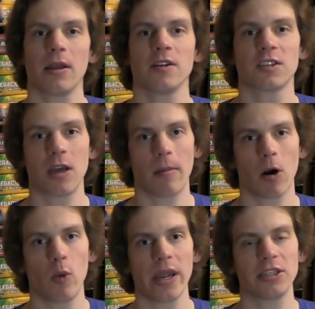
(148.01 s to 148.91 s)
some
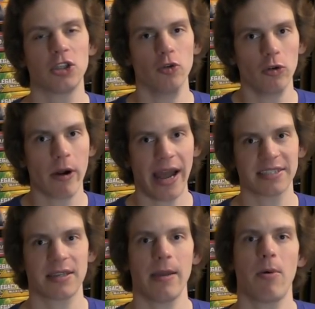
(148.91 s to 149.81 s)
are weak to
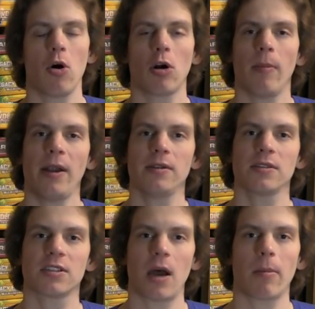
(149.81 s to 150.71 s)
grass type Pokemon,
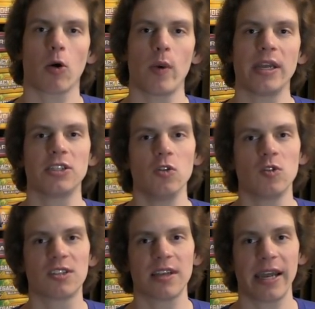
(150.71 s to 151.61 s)
some are weak to
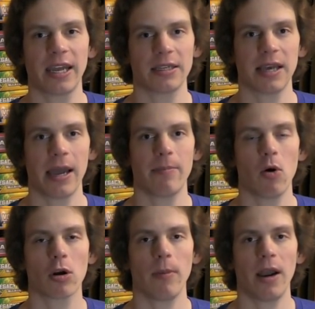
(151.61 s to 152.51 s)
psychic type
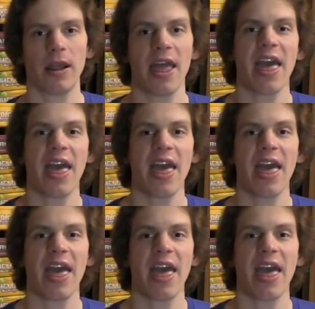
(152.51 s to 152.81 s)
Pokemon.